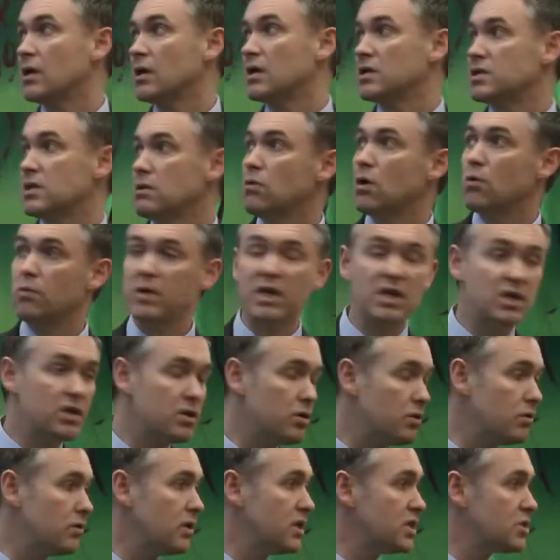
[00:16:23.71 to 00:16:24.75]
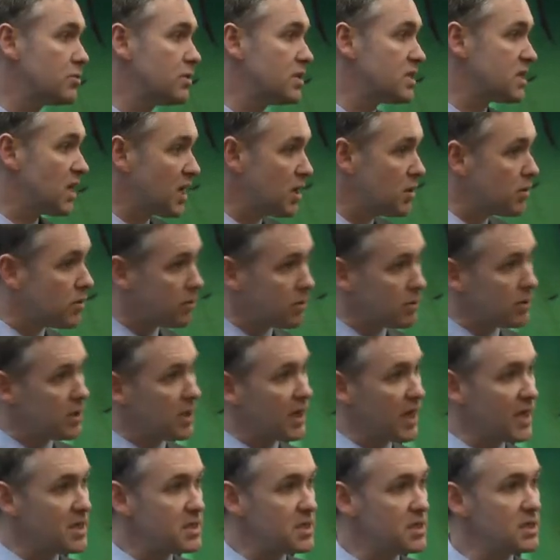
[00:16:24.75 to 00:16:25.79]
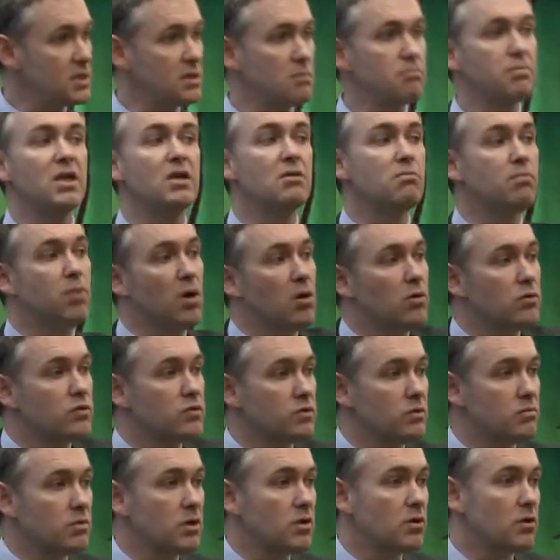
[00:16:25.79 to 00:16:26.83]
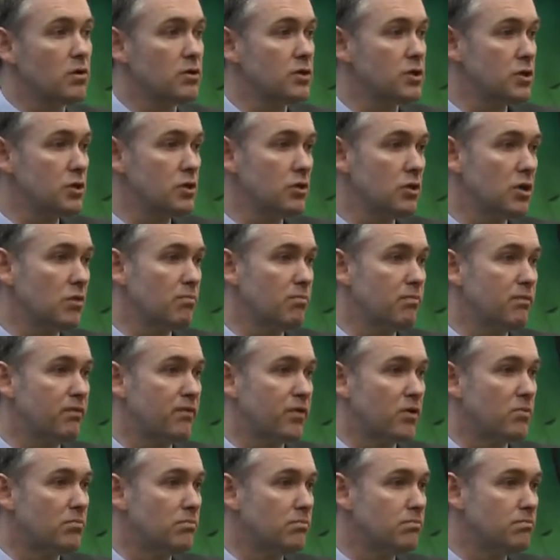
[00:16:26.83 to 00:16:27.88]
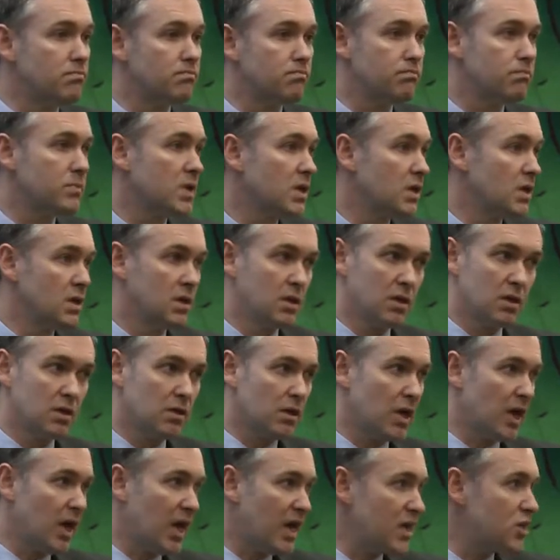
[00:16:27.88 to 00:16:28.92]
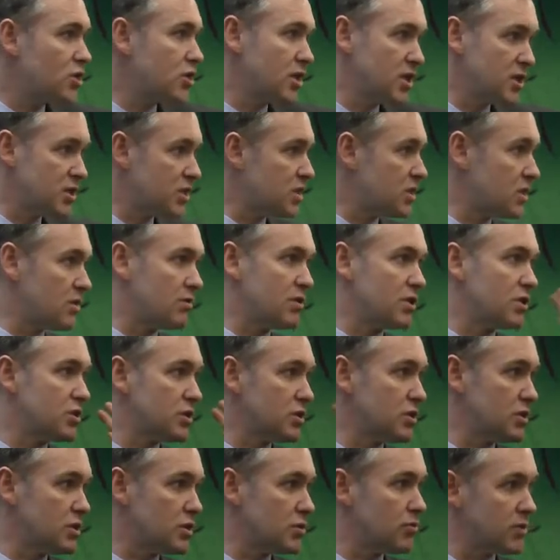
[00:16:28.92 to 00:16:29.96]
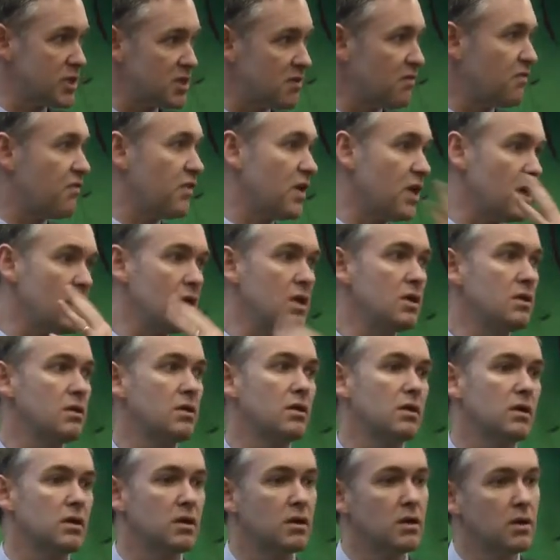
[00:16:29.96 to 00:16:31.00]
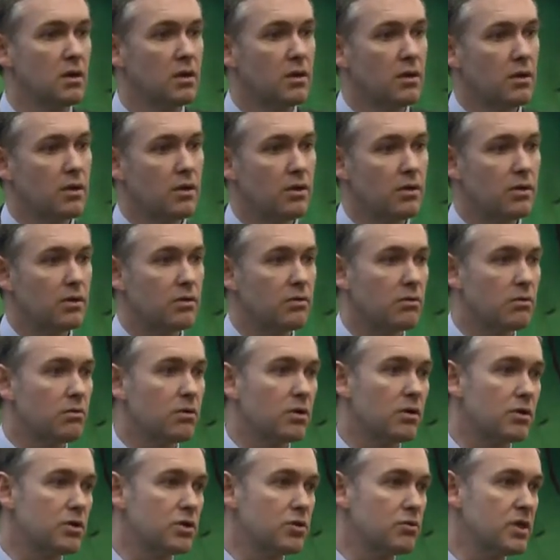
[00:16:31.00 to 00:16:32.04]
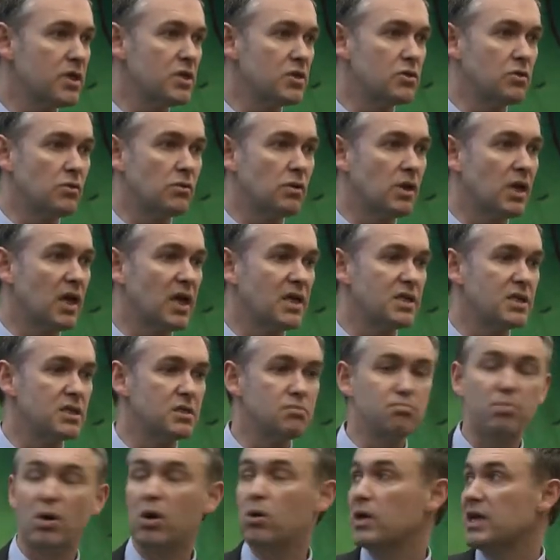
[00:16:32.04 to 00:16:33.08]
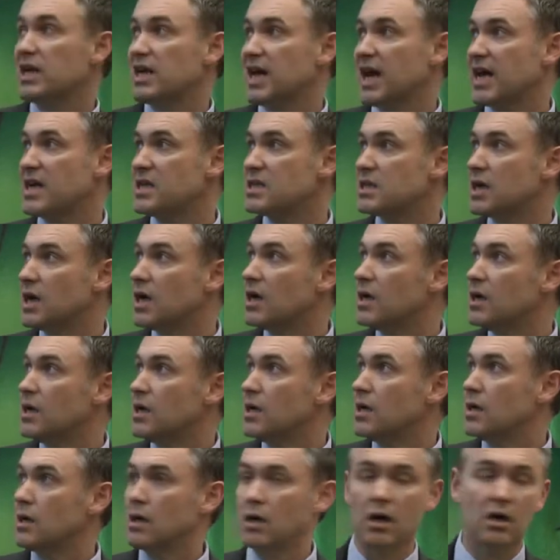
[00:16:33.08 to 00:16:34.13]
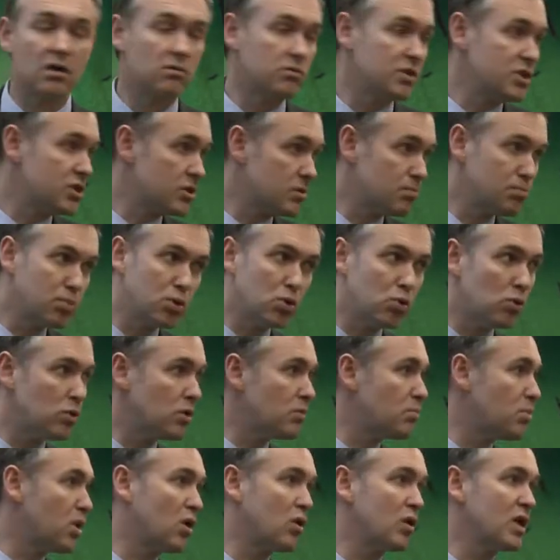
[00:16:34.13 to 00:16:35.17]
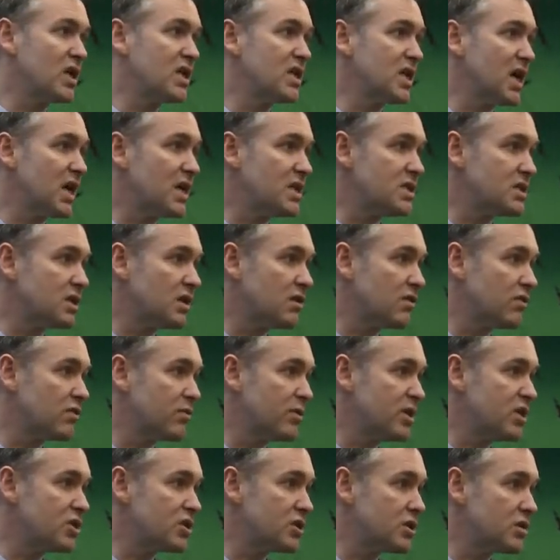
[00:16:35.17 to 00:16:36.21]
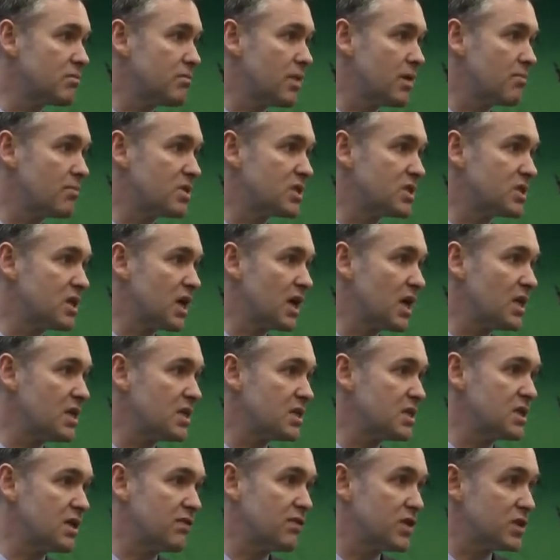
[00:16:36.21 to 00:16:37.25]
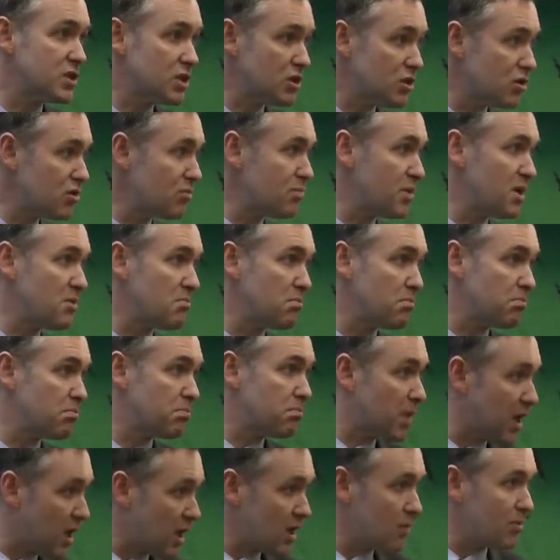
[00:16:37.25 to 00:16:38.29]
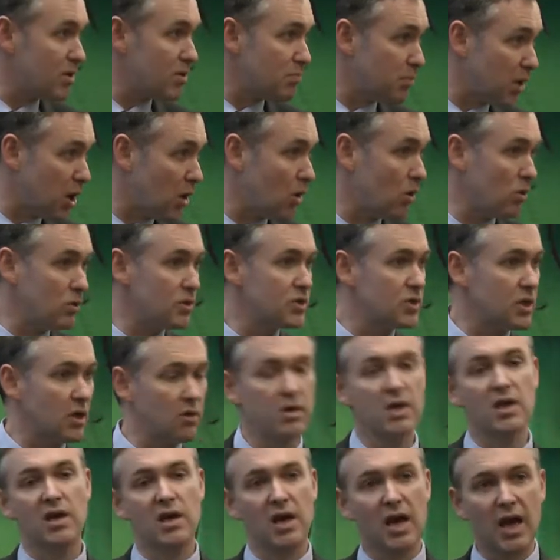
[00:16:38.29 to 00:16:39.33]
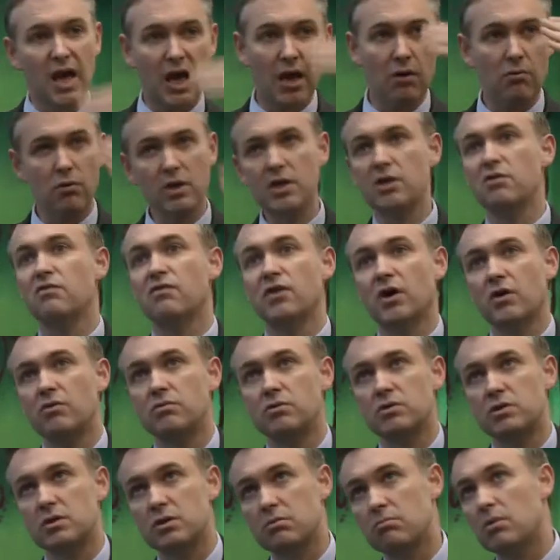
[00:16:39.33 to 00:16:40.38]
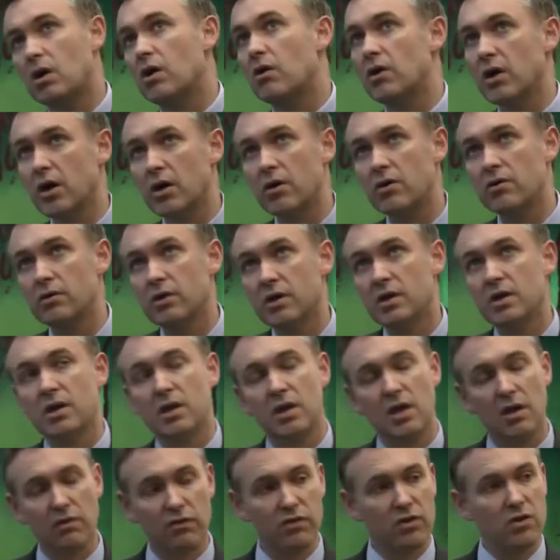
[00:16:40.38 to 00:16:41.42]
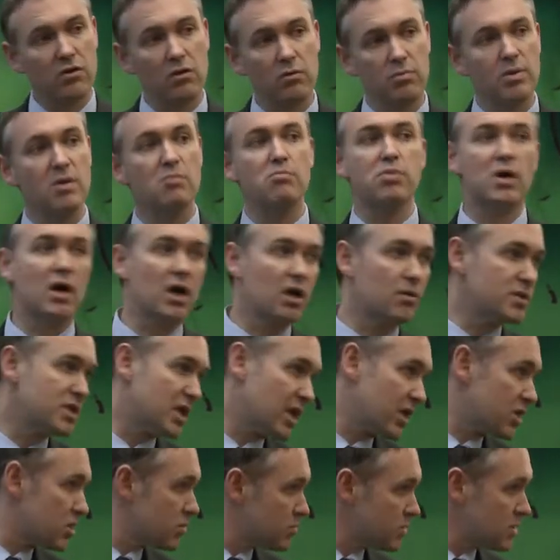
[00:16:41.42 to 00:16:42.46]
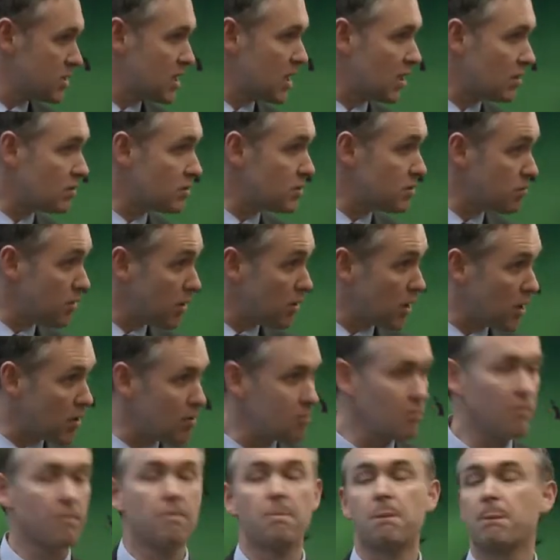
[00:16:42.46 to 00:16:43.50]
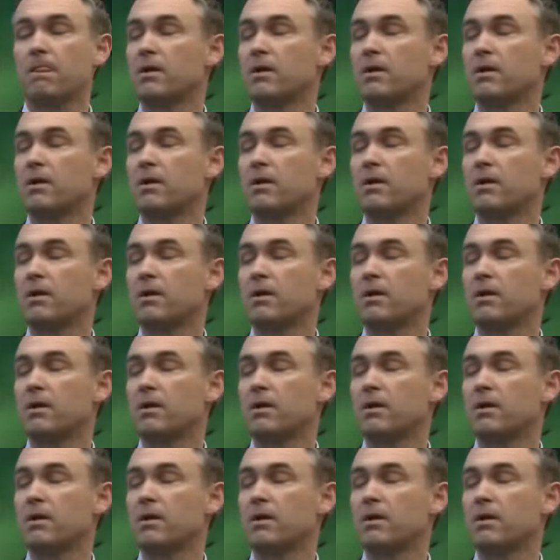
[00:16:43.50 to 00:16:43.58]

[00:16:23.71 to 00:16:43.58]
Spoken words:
So what we do is we take all the latest opinion polls from across Europe, from Electionista, it's just a Twitter feed that tweets all the latest polling data. We just pull the polling data from each of the member states. If it's a European Parliament poll, so how will you vote tomorrow if the European Parliament election was held tomorrow?